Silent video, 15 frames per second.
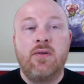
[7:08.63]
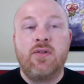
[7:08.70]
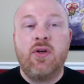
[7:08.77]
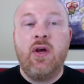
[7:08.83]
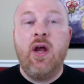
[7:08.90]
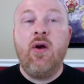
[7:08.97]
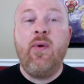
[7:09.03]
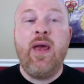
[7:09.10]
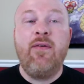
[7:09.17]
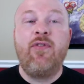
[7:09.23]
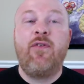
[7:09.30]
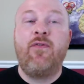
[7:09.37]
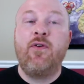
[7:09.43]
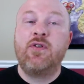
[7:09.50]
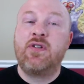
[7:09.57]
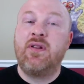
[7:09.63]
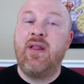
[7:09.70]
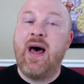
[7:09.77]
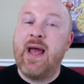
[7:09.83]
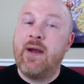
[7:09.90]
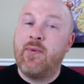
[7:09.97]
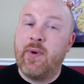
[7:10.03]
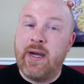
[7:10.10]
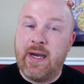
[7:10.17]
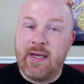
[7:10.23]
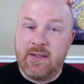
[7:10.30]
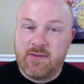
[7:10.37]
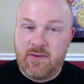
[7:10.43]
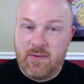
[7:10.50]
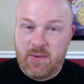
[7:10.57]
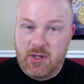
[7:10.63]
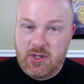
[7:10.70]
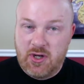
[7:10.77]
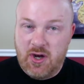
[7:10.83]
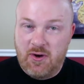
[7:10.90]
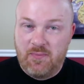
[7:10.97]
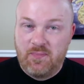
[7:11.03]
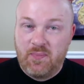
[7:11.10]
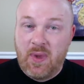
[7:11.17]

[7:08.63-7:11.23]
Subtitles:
So here we have the first line readings from the show.